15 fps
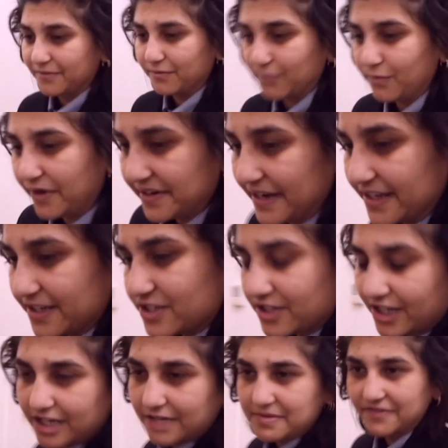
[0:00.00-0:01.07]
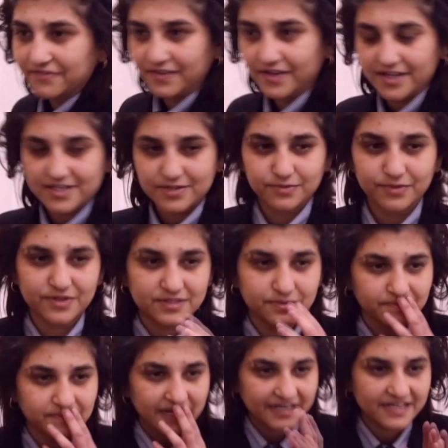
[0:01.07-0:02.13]
What struck me first was
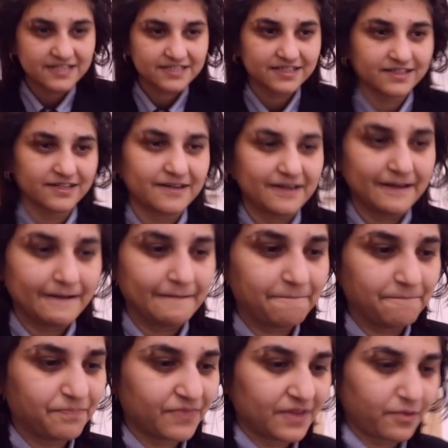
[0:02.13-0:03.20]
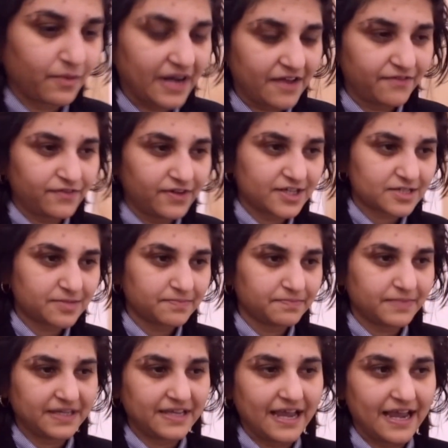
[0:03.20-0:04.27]
an incident when I first
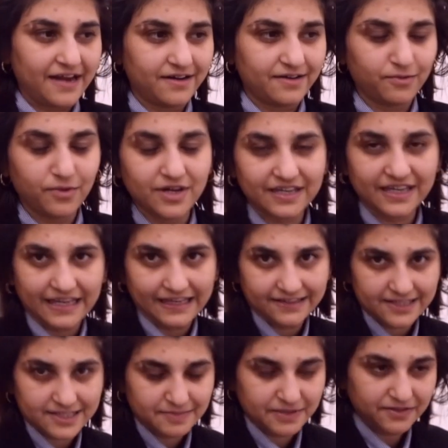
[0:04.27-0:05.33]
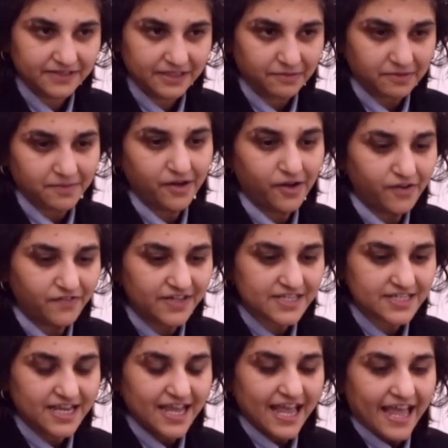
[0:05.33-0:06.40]
began working in this building with my
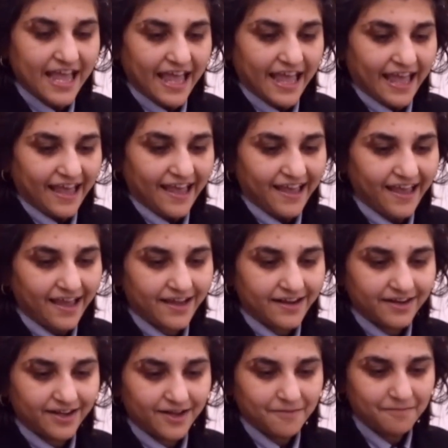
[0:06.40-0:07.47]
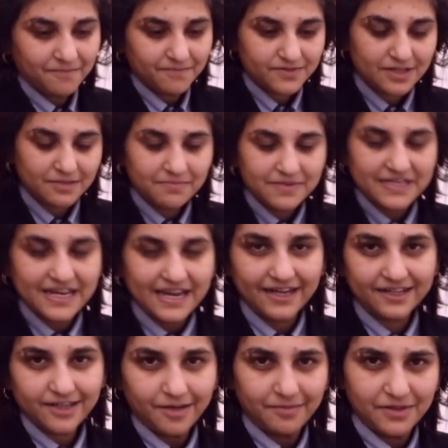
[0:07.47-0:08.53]
office. And somebody
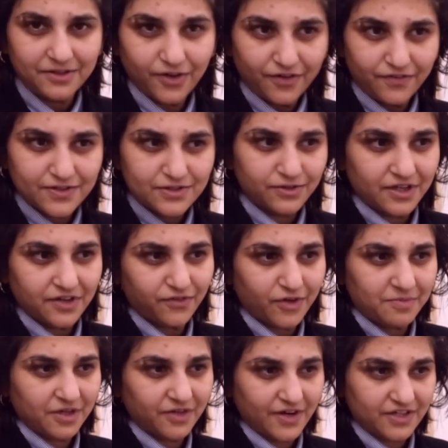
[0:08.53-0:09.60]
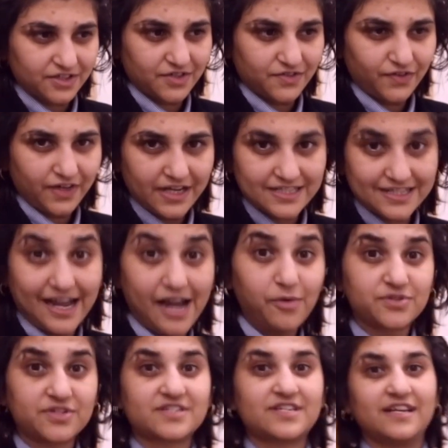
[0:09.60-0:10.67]
had come in the office looking for immigration advice. I
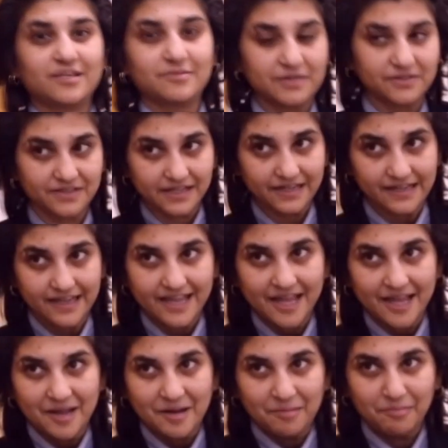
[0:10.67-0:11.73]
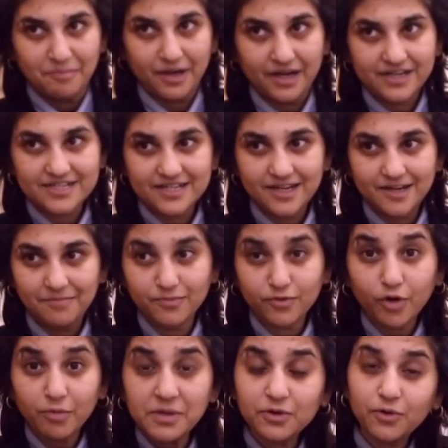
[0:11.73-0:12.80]
wasn't in the building, but
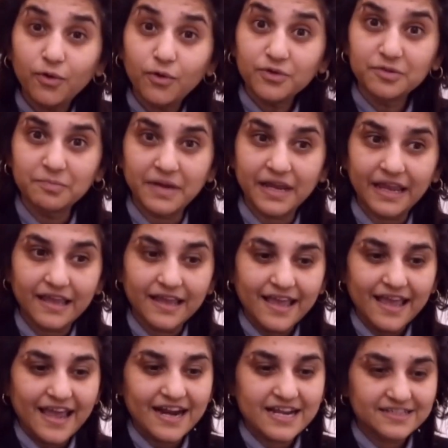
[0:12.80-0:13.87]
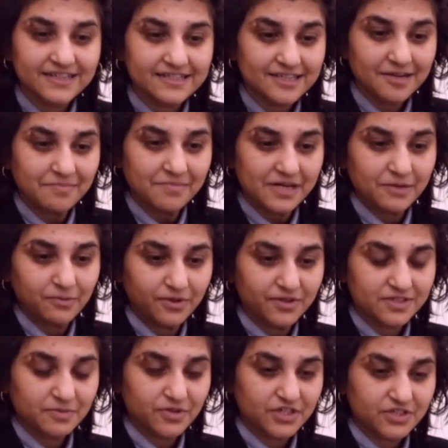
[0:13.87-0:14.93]
Robbie called me and he's like, somebody
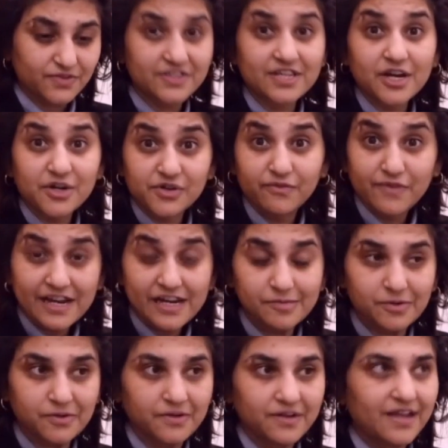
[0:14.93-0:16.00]
wants immigration advice, are you available?